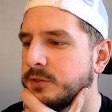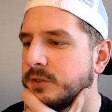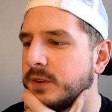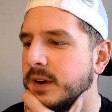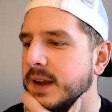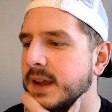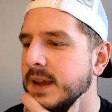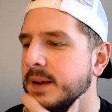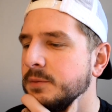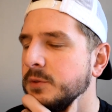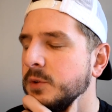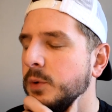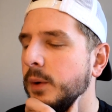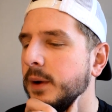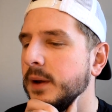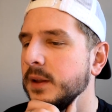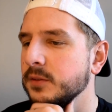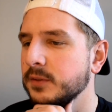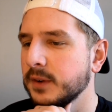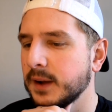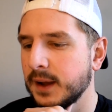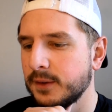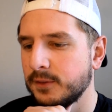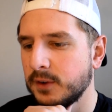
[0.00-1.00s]
Ram
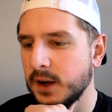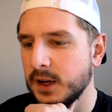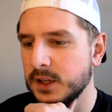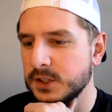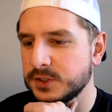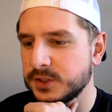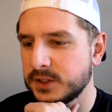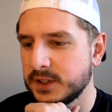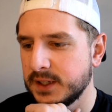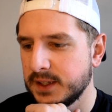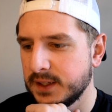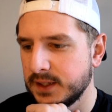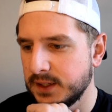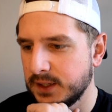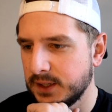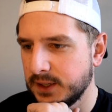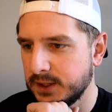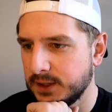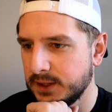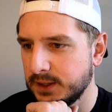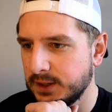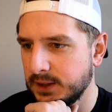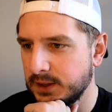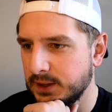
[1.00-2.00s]
2500,
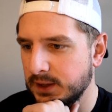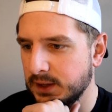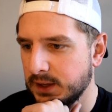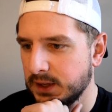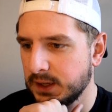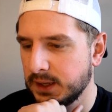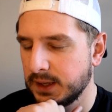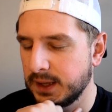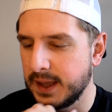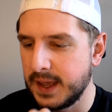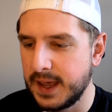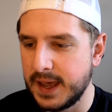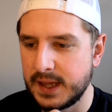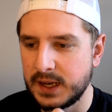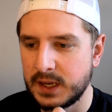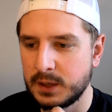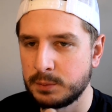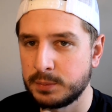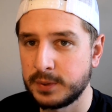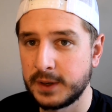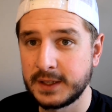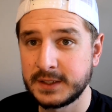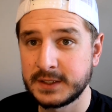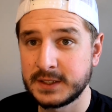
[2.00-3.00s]
and
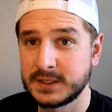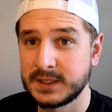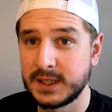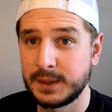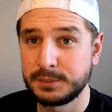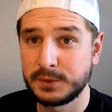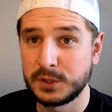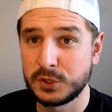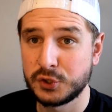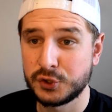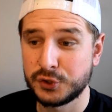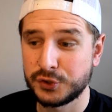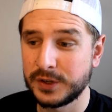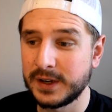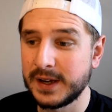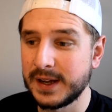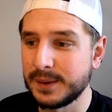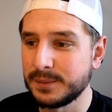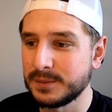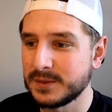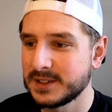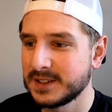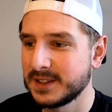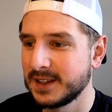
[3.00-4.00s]
it brings us up to
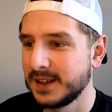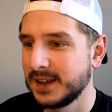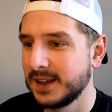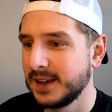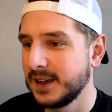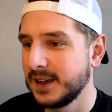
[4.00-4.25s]
trims.